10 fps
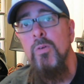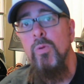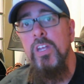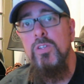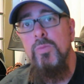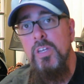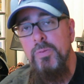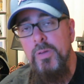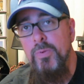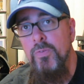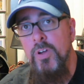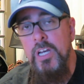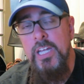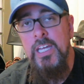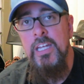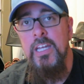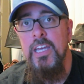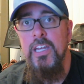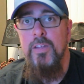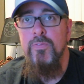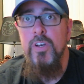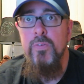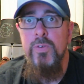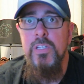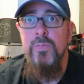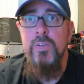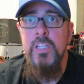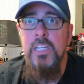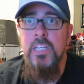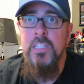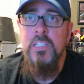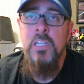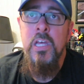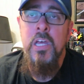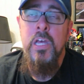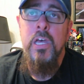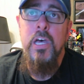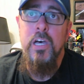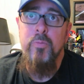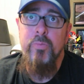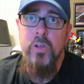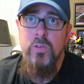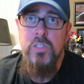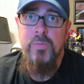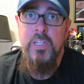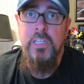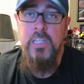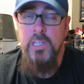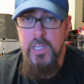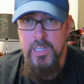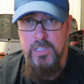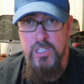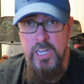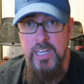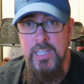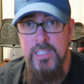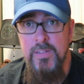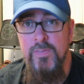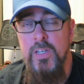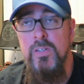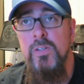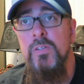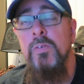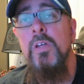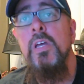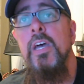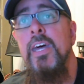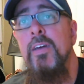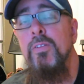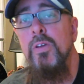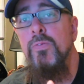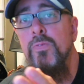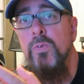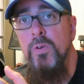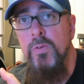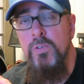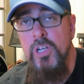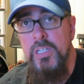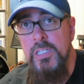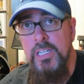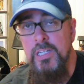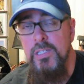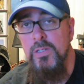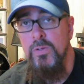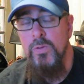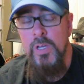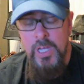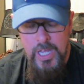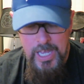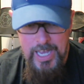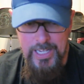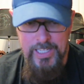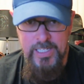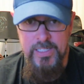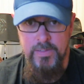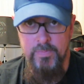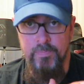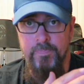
way too many people running in and getting involved with different things, but ultimately Shane is the victor, and I look for John Cena to at least